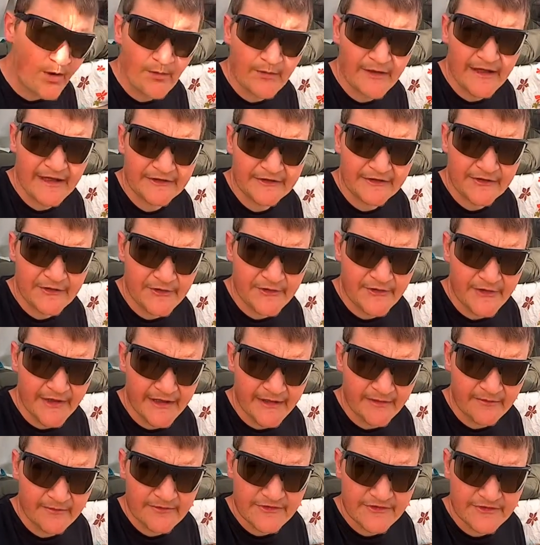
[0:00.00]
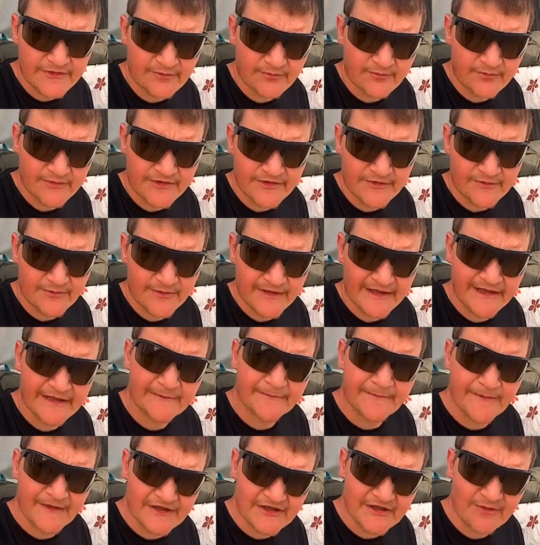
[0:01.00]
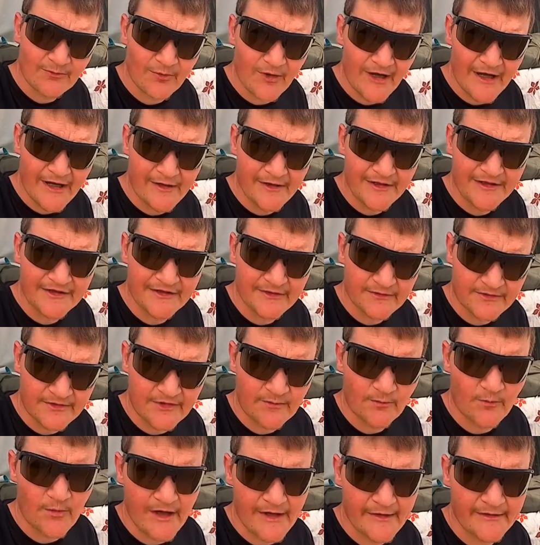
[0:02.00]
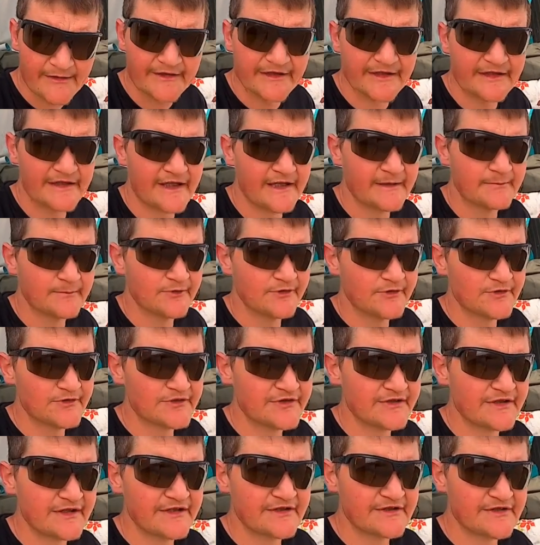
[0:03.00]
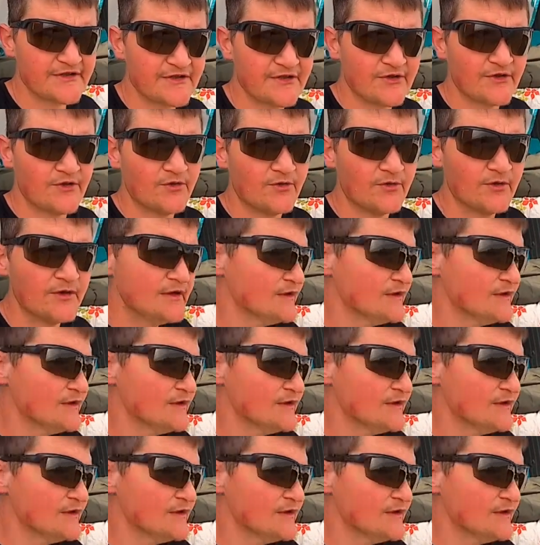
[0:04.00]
we had to do today was we had to fix some wiring. There was some wiring that came loose, and so